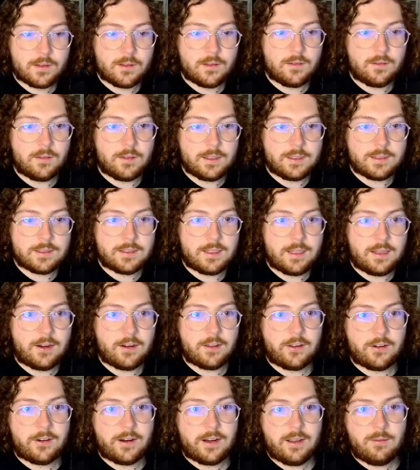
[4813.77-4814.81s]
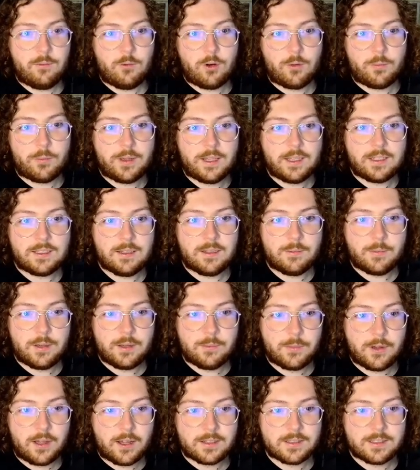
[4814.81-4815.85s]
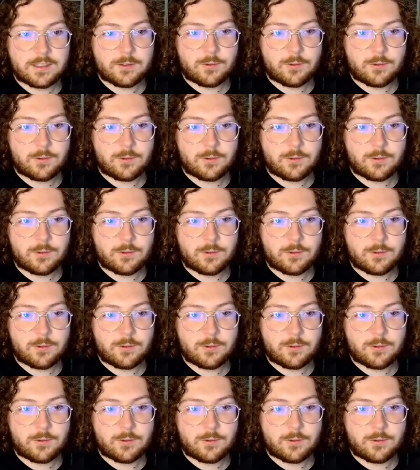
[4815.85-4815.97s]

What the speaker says: Let's see. Are there any more PC big boxes?